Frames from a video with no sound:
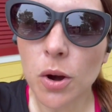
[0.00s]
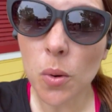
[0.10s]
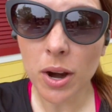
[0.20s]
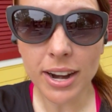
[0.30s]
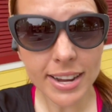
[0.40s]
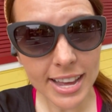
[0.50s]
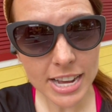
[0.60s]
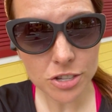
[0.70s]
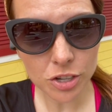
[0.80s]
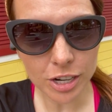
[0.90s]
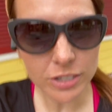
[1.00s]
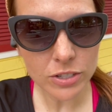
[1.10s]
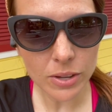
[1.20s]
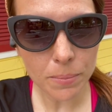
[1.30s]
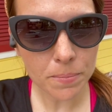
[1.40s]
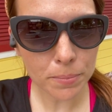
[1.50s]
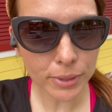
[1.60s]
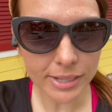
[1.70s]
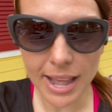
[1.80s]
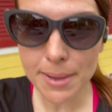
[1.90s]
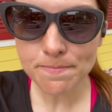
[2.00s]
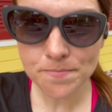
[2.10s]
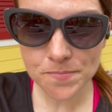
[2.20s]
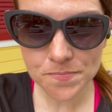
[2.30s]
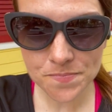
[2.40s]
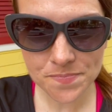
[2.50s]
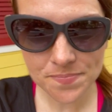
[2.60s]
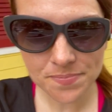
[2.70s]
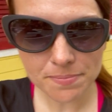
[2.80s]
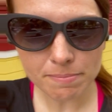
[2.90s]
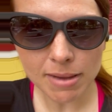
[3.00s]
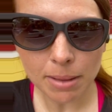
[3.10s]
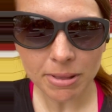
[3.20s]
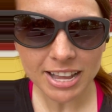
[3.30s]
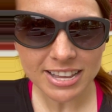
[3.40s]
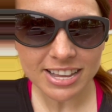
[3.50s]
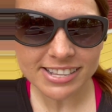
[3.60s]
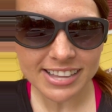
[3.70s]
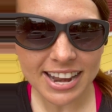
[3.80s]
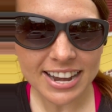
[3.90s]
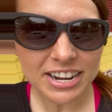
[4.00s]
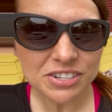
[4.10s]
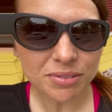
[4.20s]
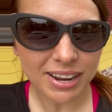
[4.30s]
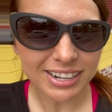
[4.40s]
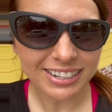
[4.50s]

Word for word: or a cake skirt, so birthday. Mama, you excited not to run?